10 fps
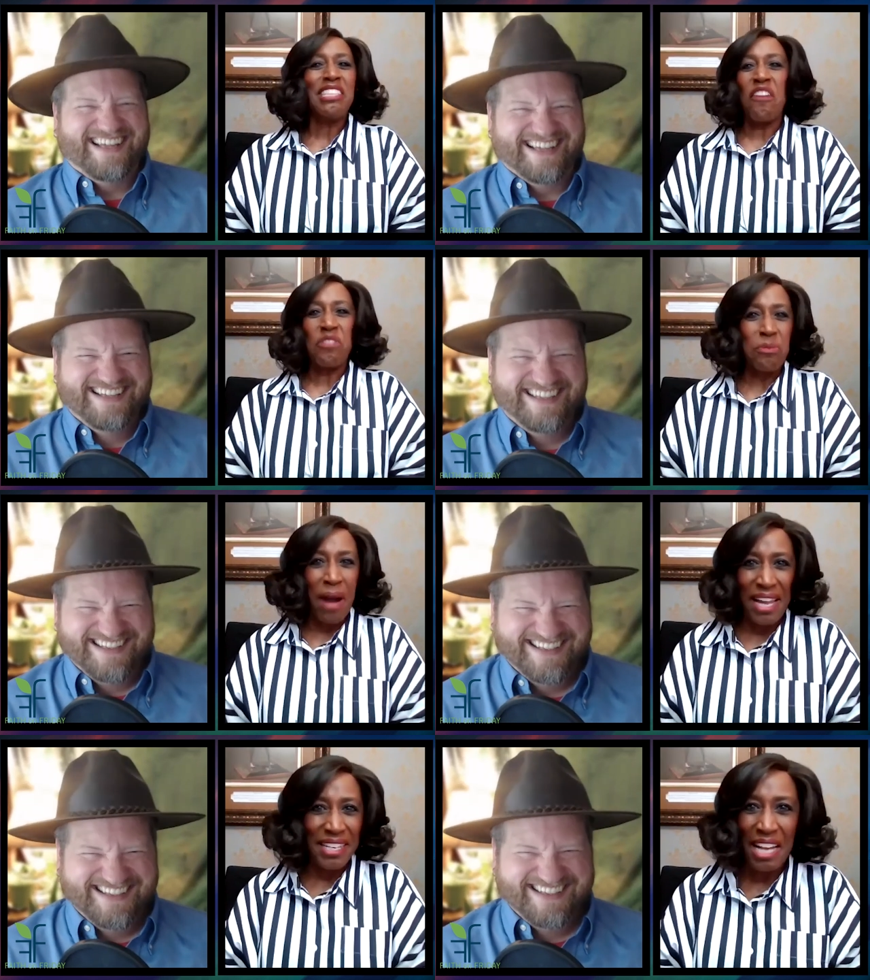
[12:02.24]
Speaker 1: never
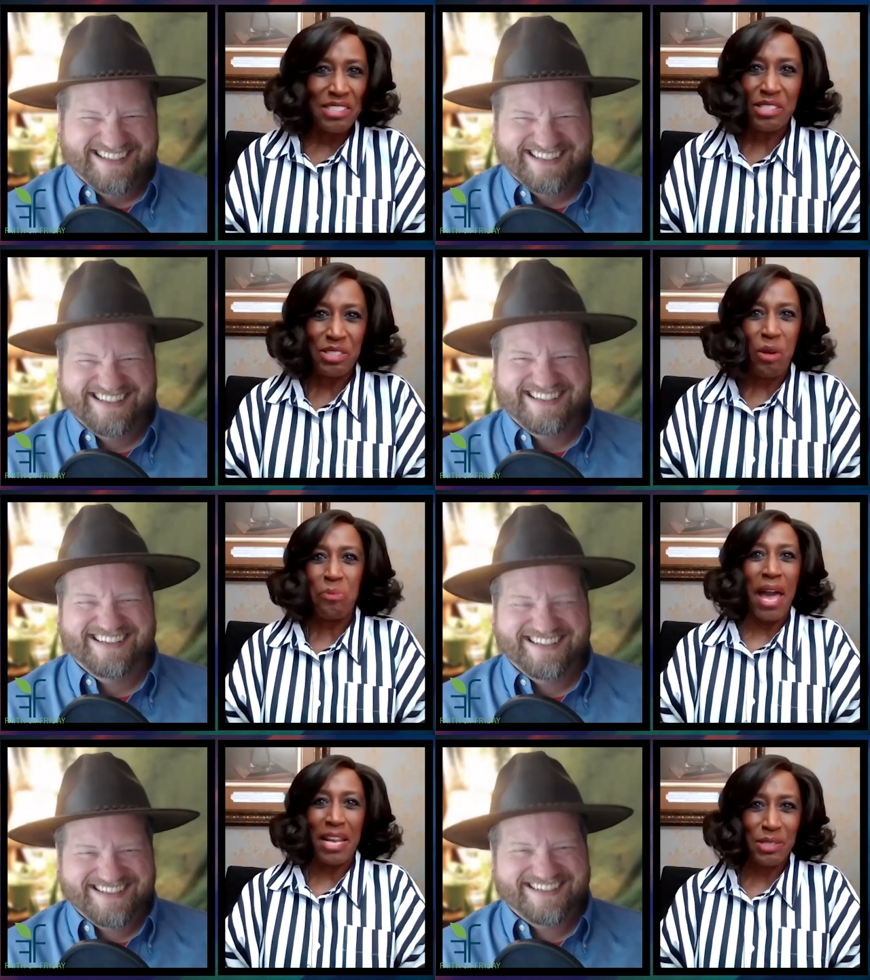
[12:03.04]
mind i'll just
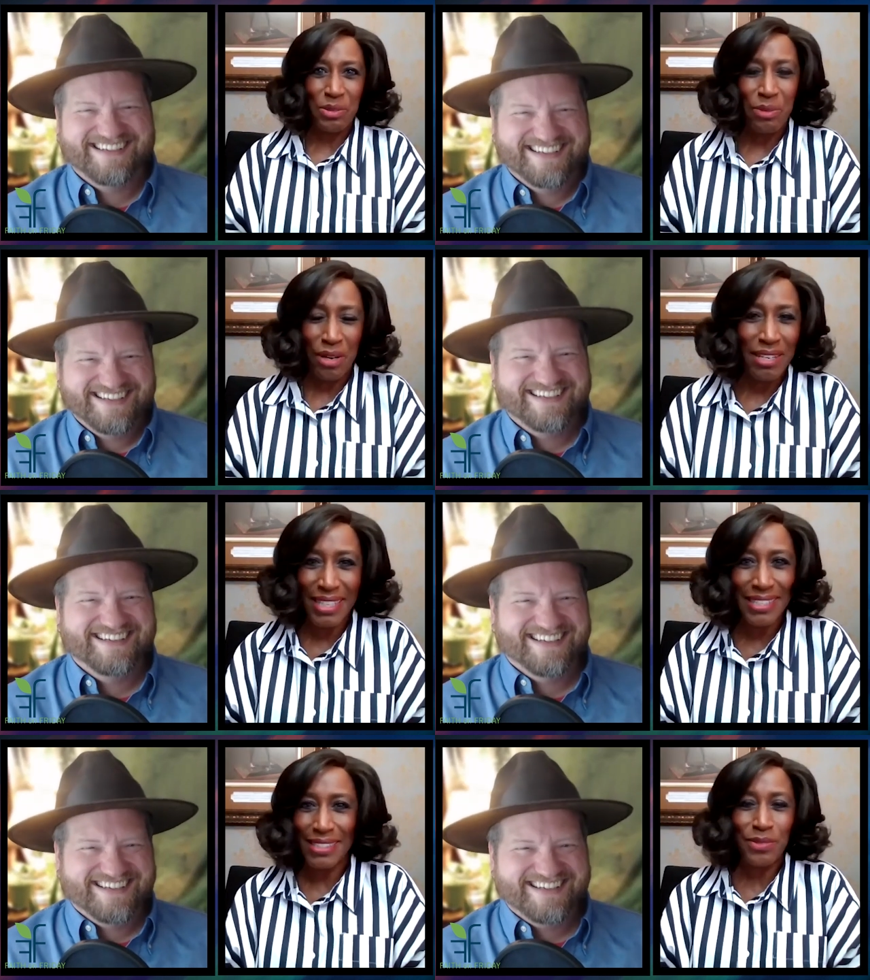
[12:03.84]
go back to
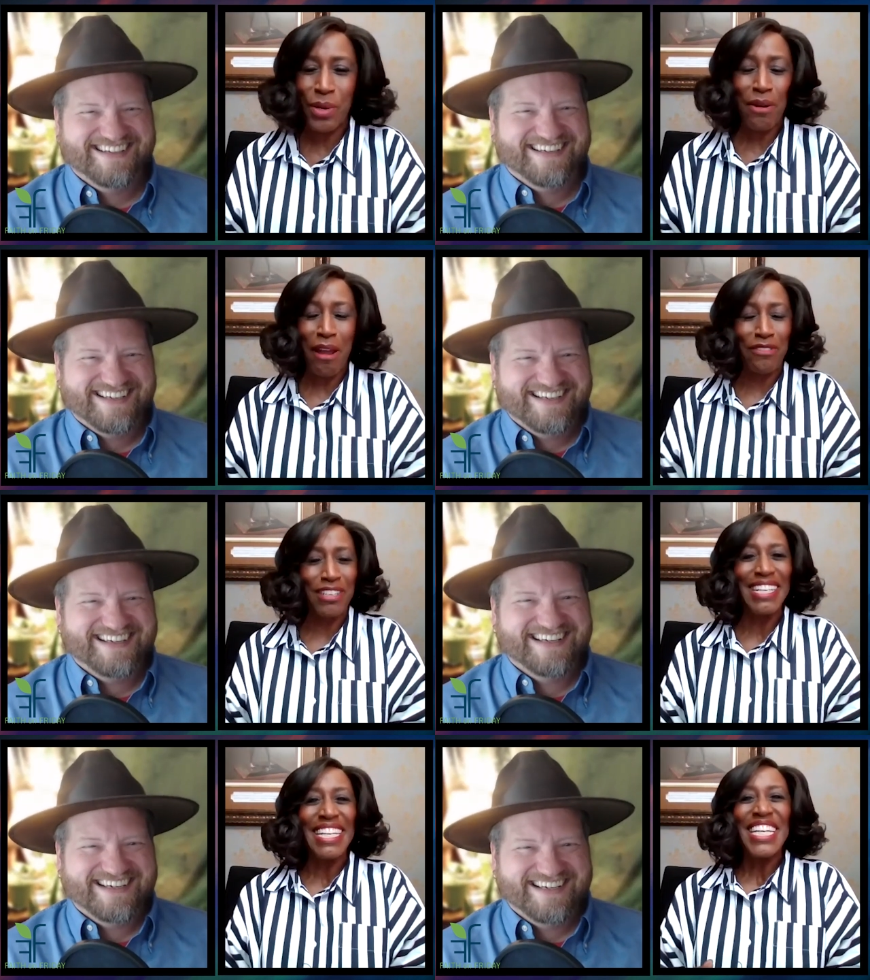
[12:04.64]
work at
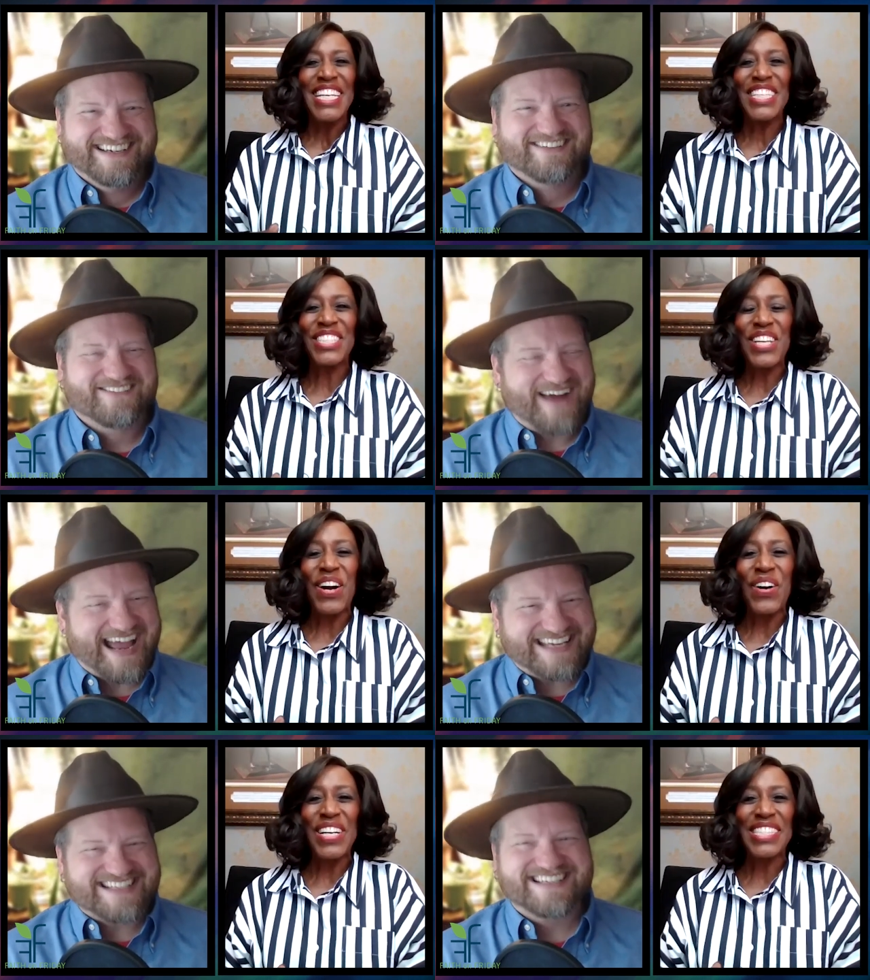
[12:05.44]
wherever right you
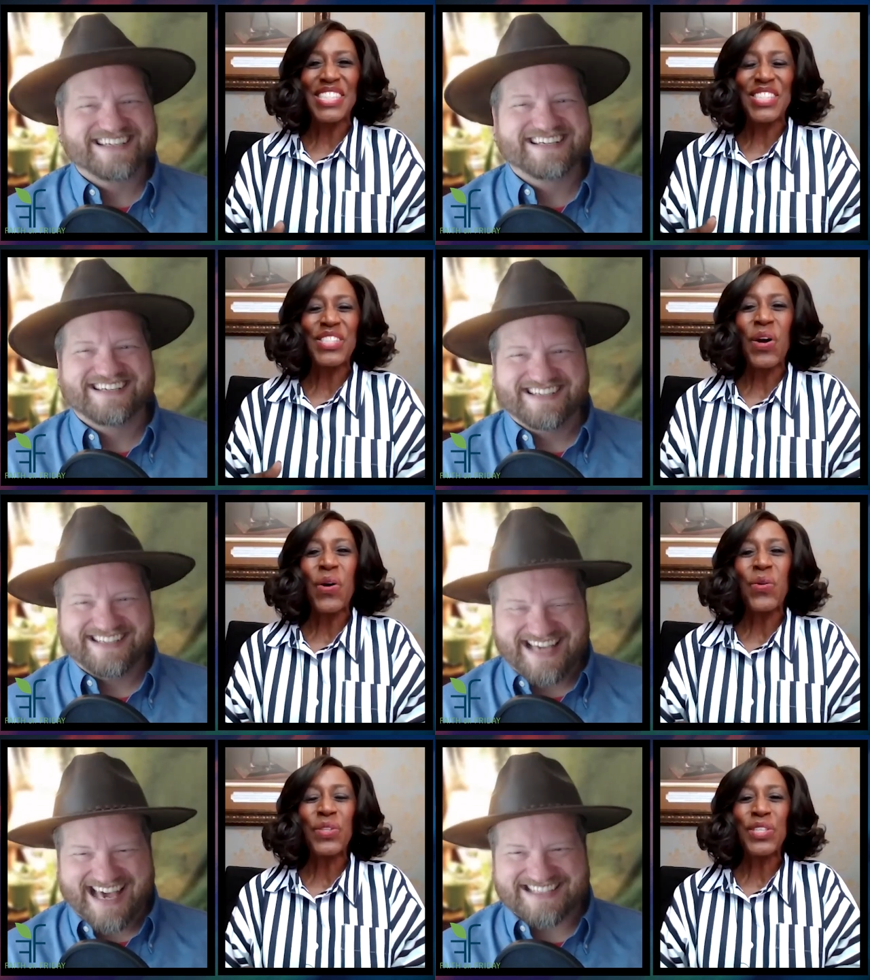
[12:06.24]
know so
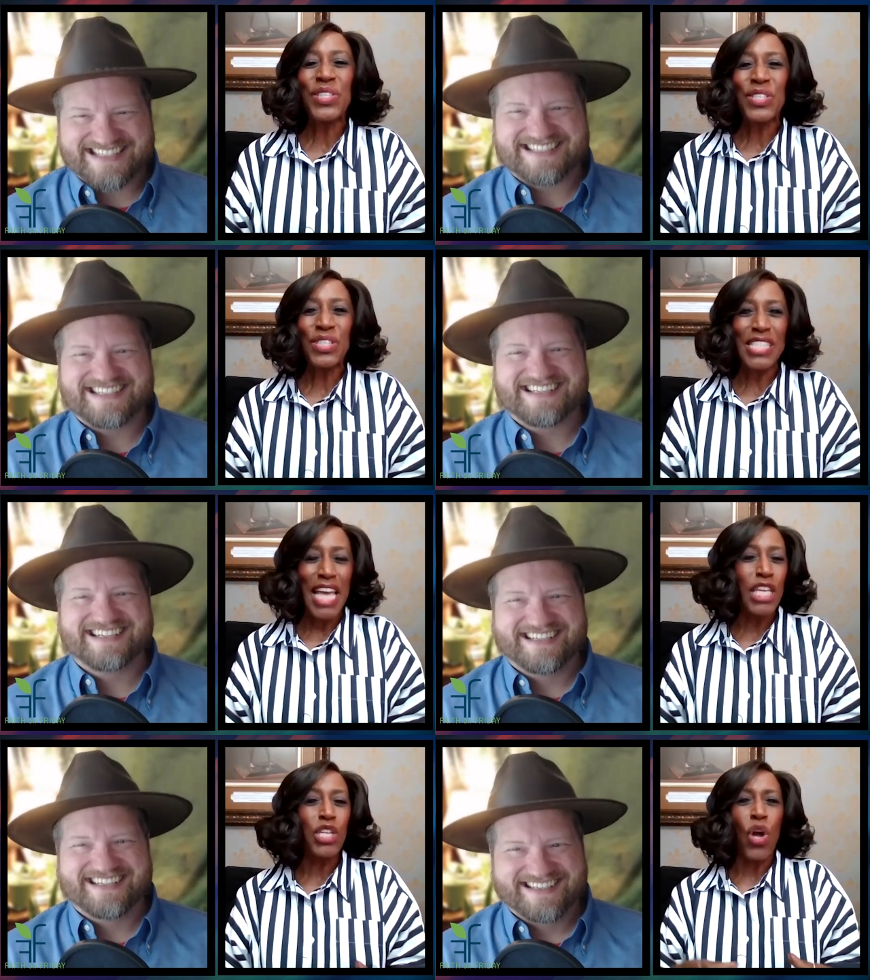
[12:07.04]
yes
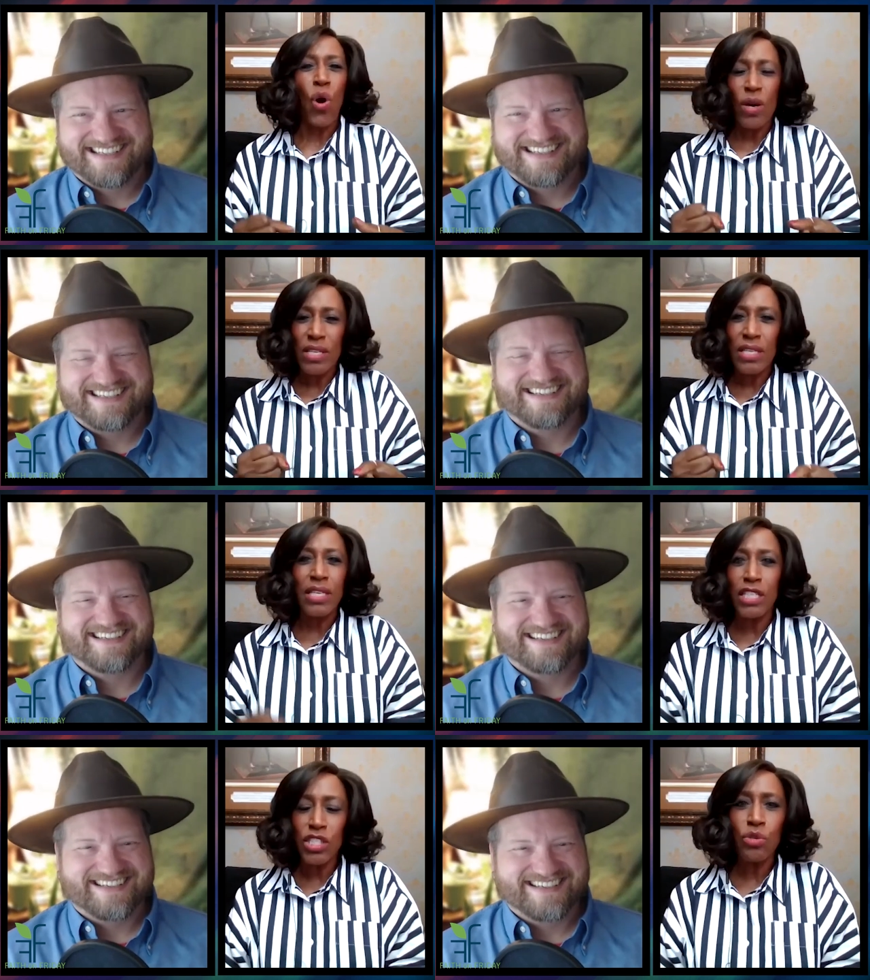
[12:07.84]
saying, you know,
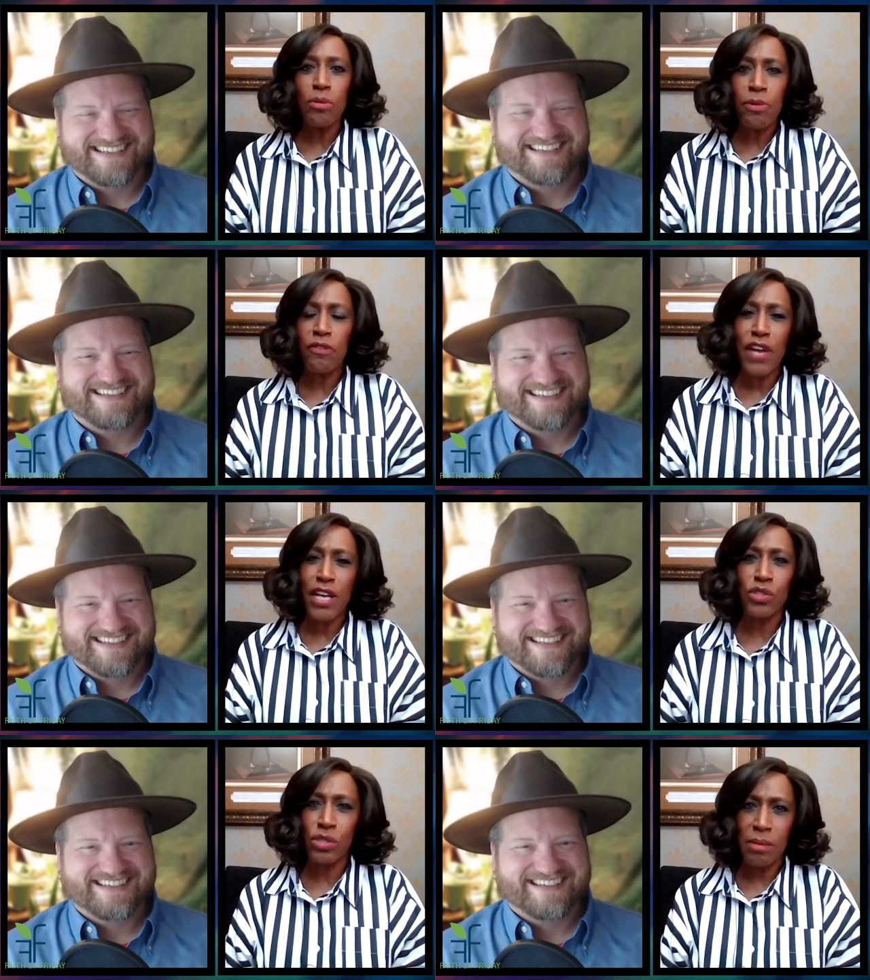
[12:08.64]
get you a
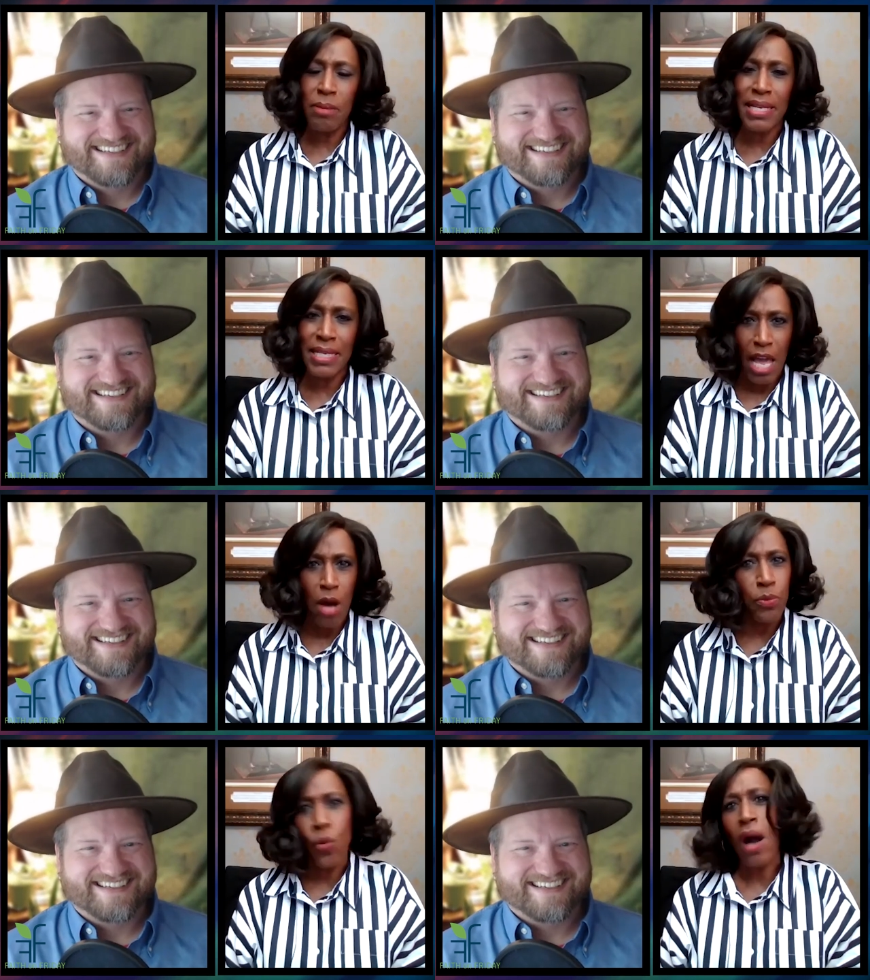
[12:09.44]
professional, somebody to
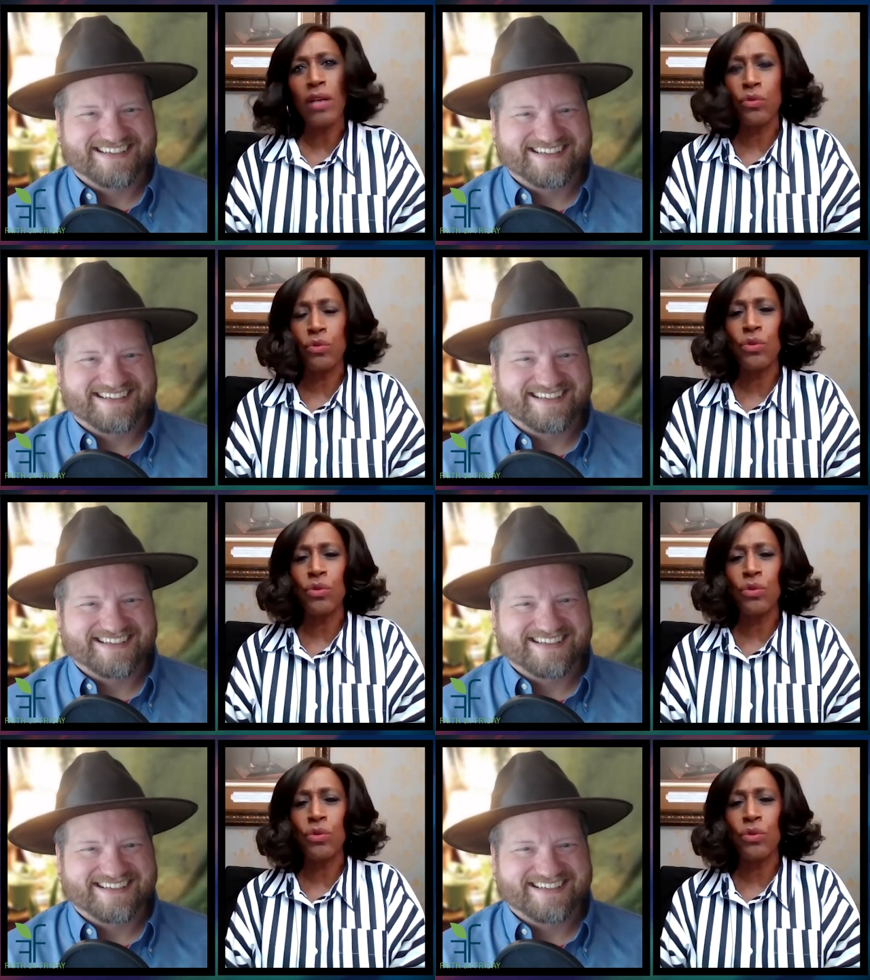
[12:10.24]
help walk